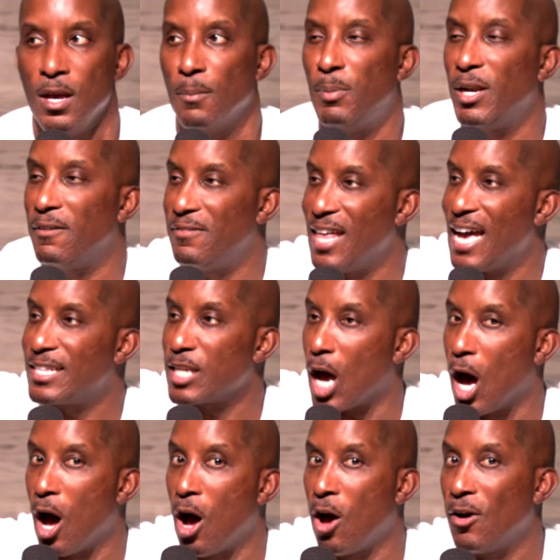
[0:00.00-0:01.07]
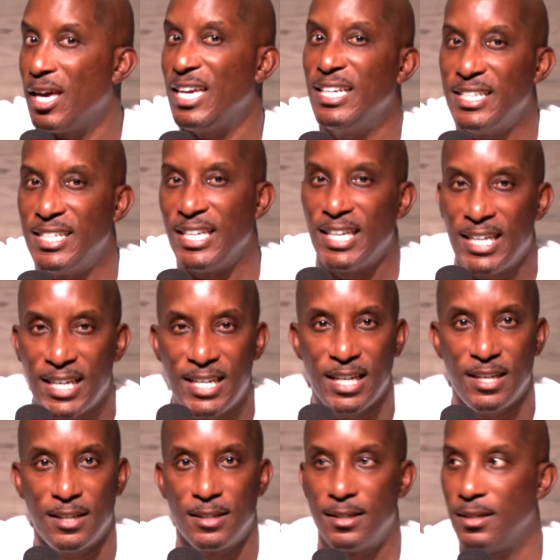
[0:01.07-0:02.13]
But if that's all he did,
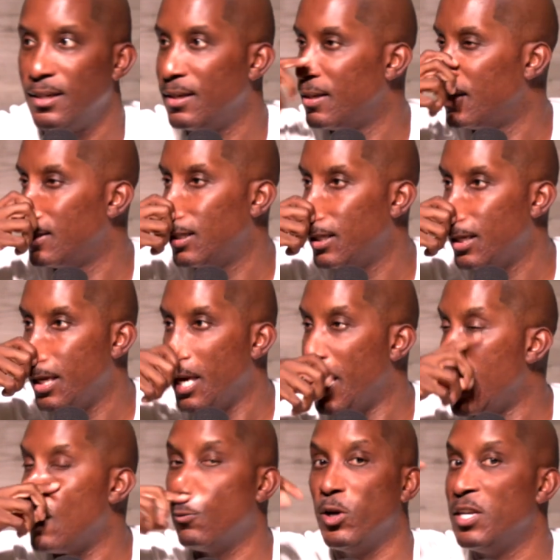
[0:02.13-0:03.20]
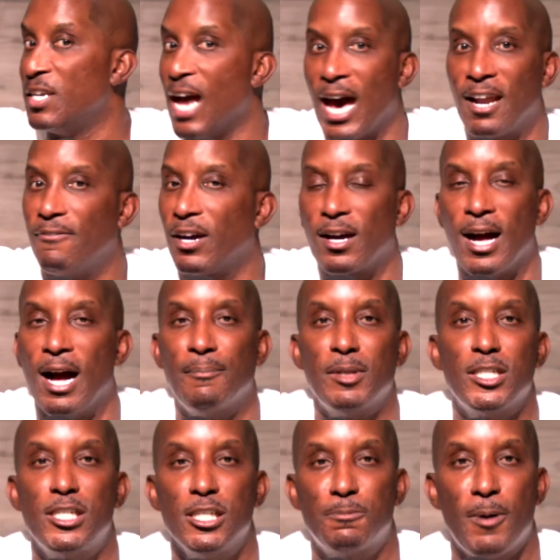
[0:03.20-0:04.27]
he would not have
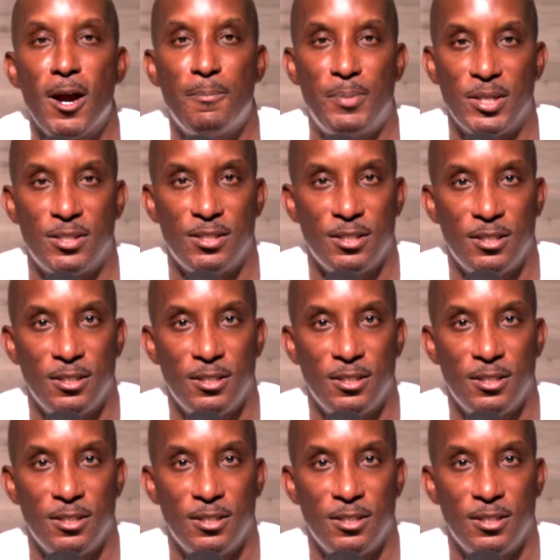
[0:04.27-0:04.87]
accomplished his purpose